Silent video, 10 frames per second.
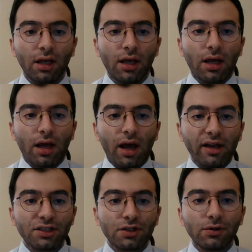uh, it's
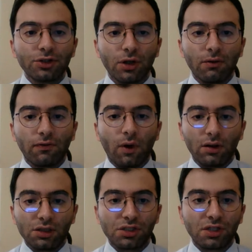crucial for
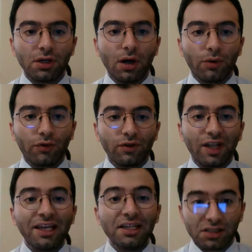us to go through the
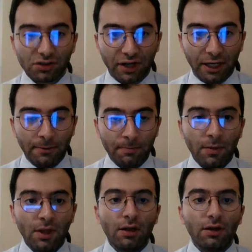history
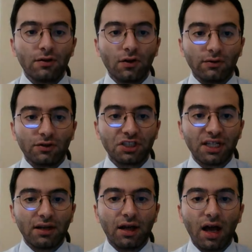to understand
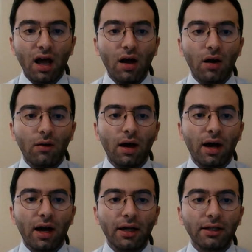how
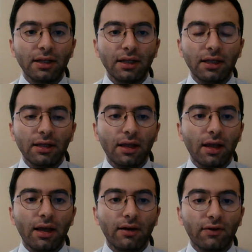uh, the uh,
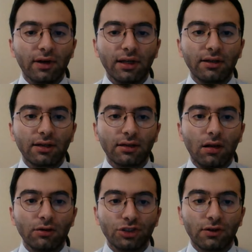Iranian
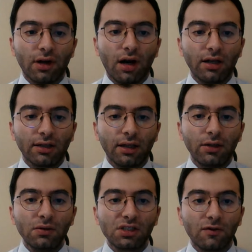technology regarding the
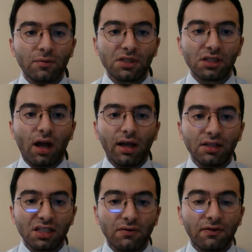use of missiles
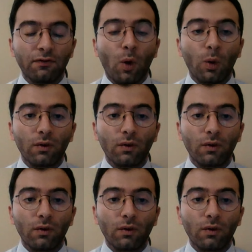have evolved